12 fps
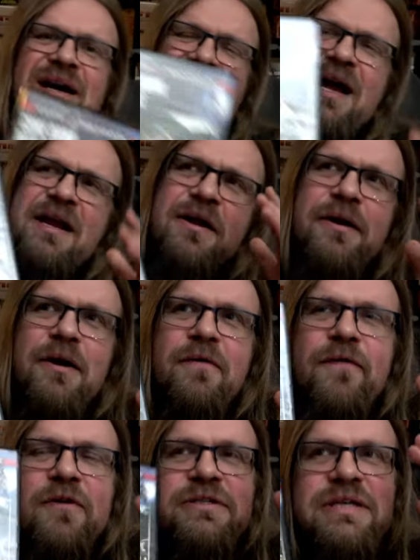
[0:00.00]
I don't know,
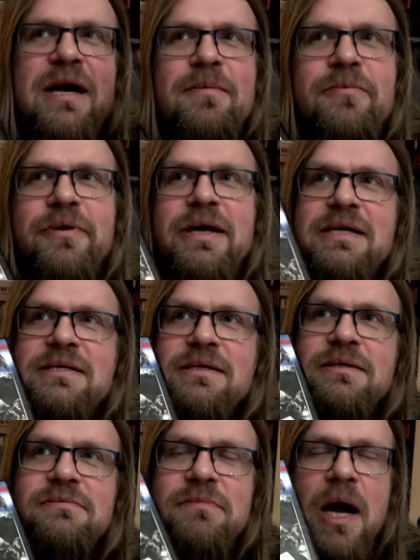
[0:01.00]
for some
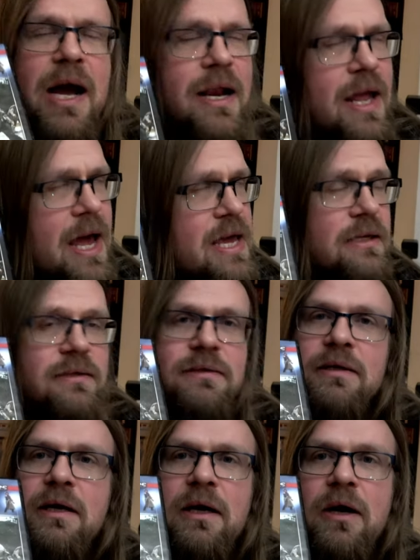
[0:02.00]
reason, I like
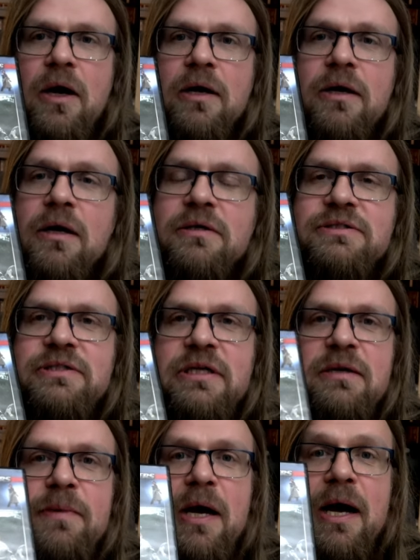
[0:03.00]
Hong Kong
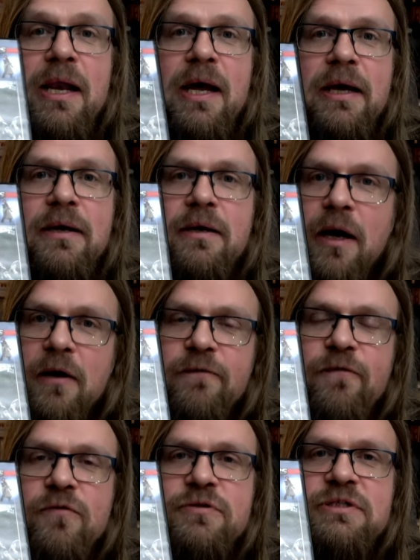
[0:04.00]
cinema, I like kung
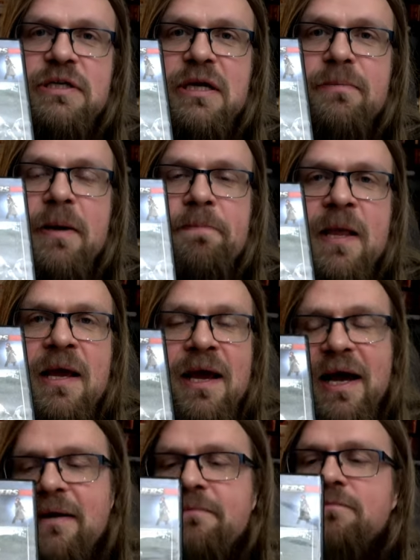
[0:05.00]
fu cinema.
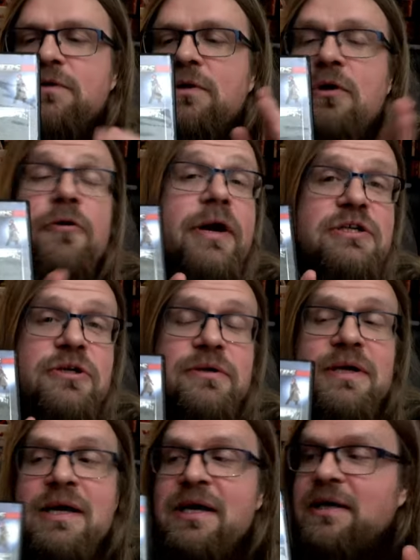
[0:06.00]
And
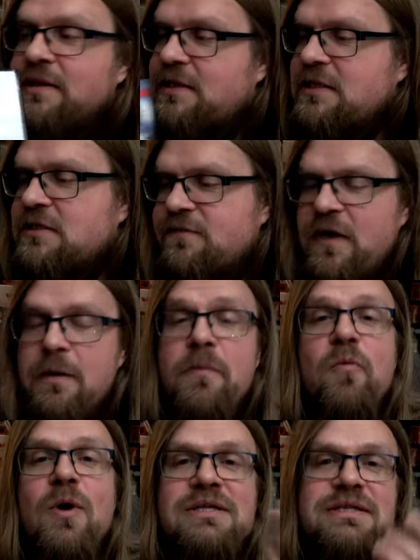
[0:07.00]
correction, this
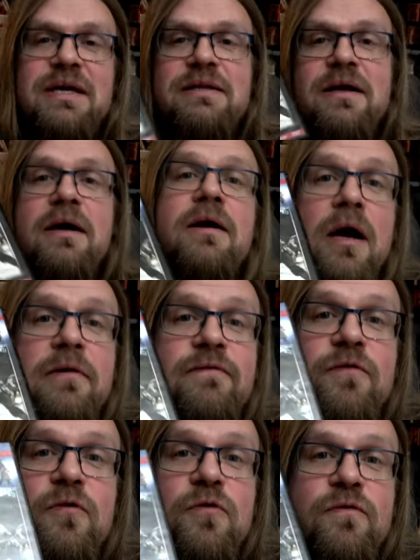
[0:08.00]
film was not a kung
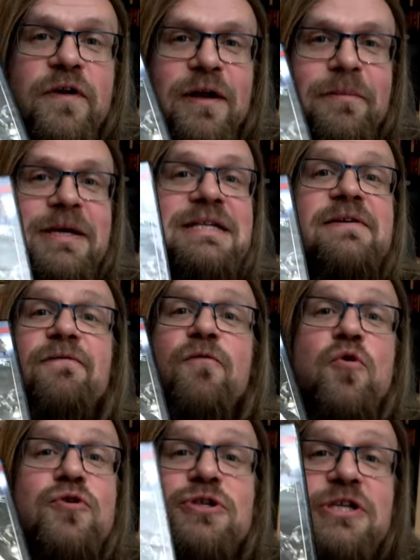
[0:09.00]
fu film, it's a
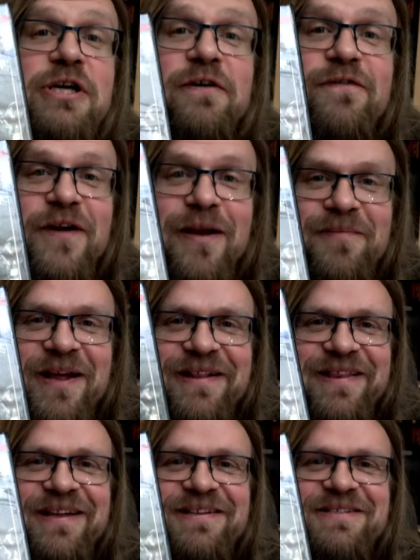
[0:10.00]
wuxia film.
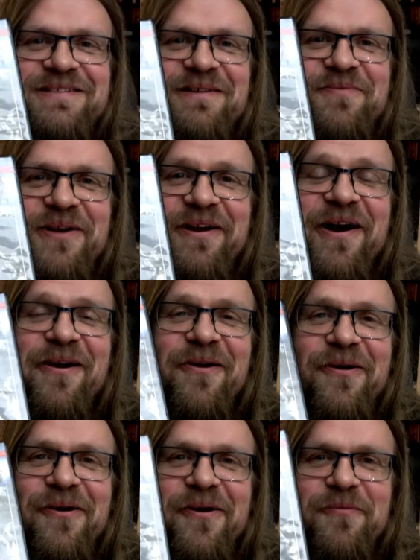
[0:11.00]
That is something I
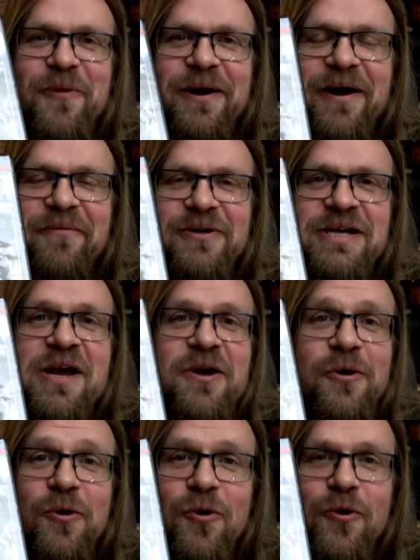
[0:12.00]
learned when I was
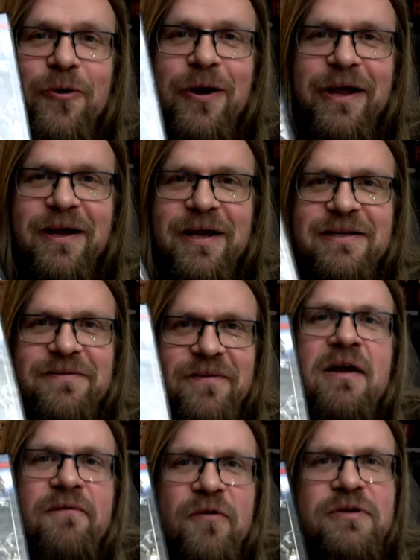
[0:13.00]
googling it.
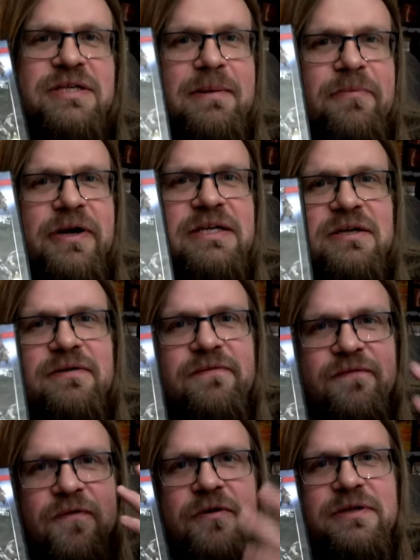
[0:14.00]
For some
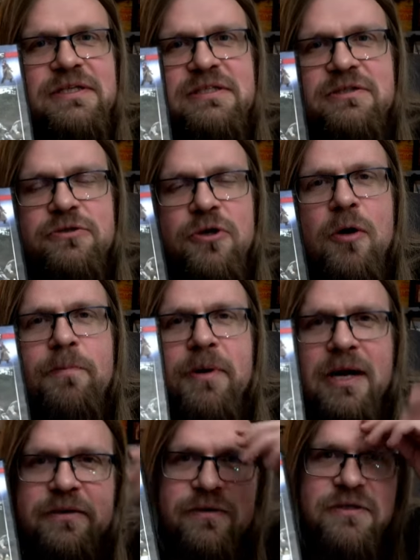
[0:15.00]
reason, for these Shaw
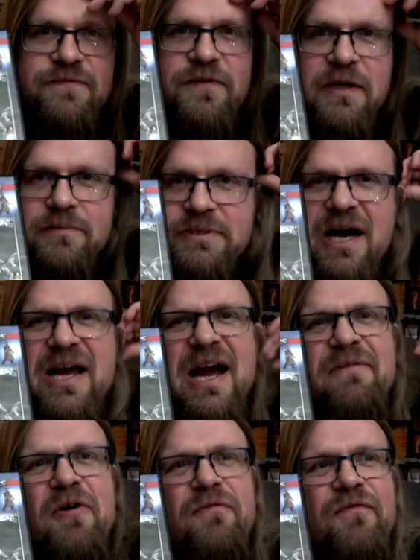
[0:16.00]
Brothers films, I
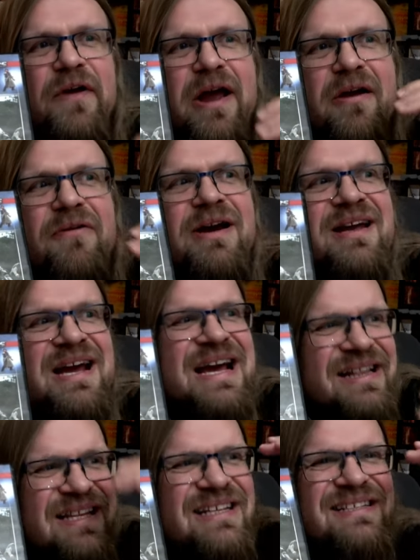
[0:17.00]
have a very...
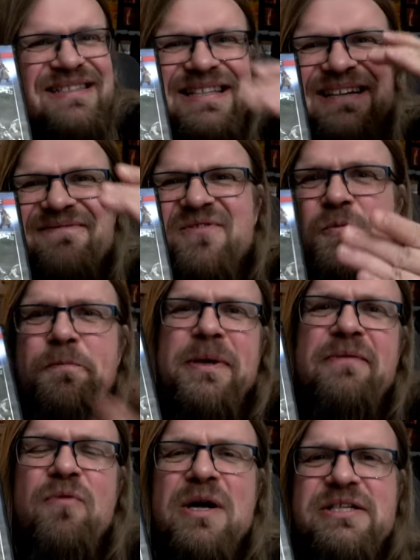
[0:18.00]
to
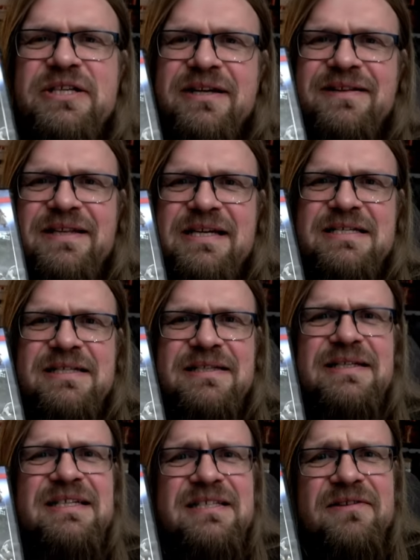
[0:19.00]
be watching these,
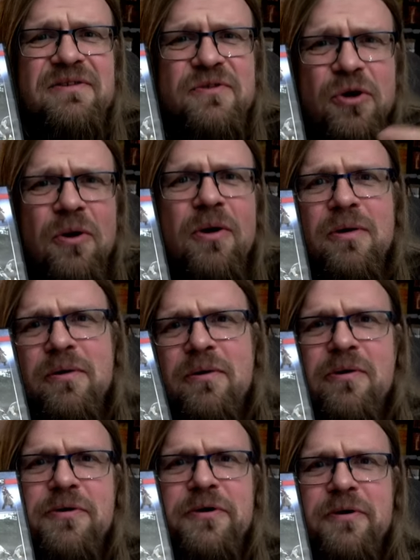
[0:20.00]
it's a tall
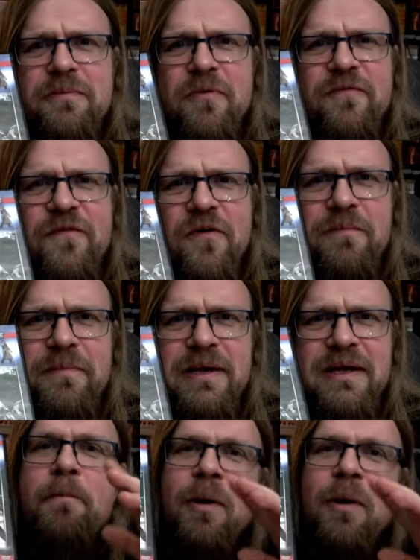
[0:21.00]
order for me.